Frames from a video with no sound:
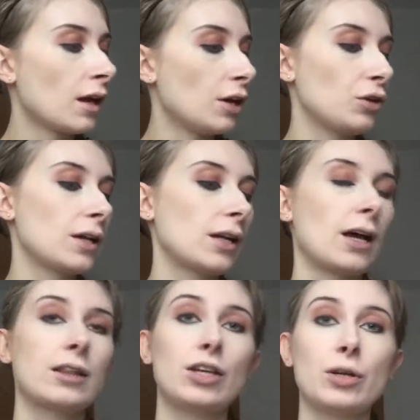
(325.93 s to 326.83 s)
and you can
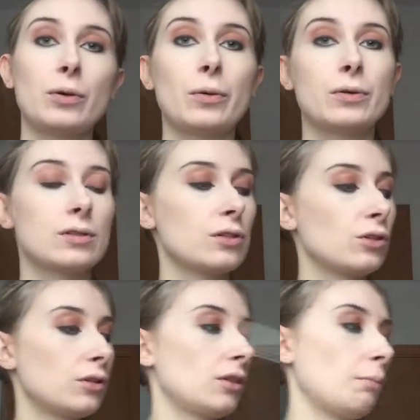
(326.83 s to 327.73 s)
either use
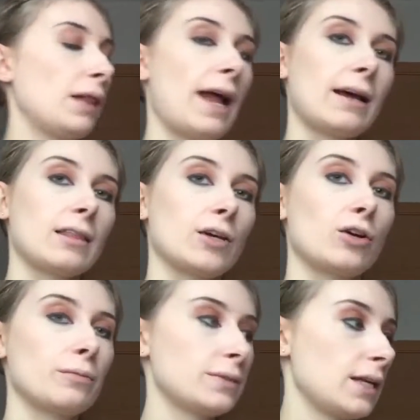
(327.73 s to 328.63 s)
the black that
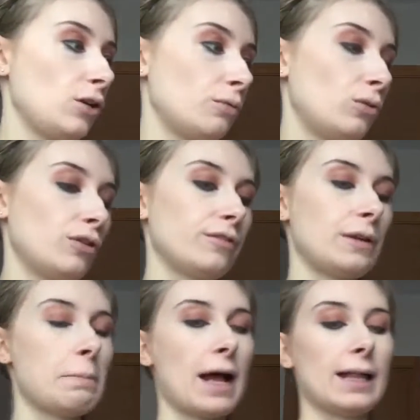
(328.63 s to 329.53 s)
comes in your
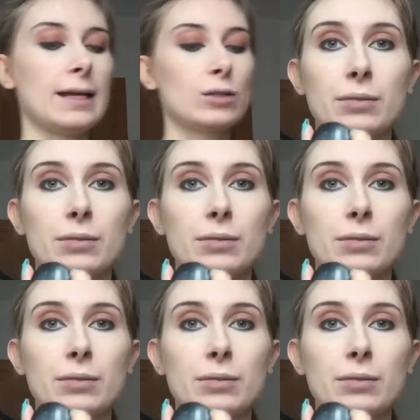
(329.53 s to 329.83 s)
Morphe palette,